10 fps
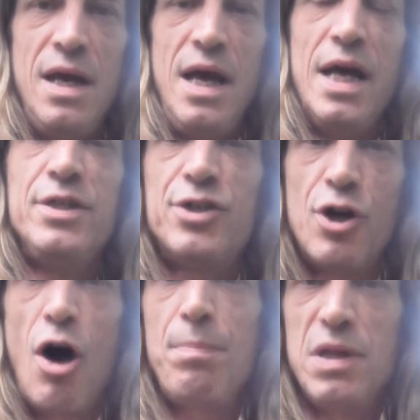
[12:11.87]
and
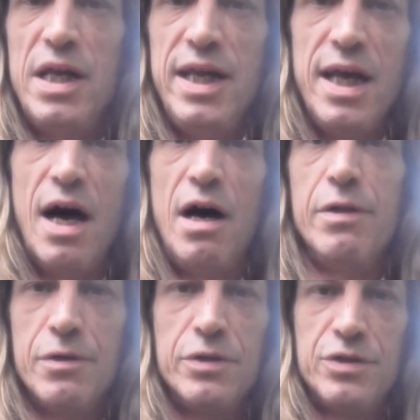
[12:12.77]
stop letting
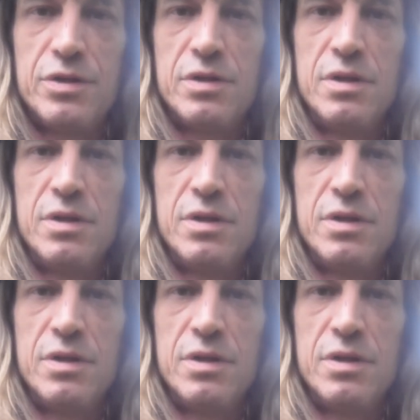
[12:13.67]
others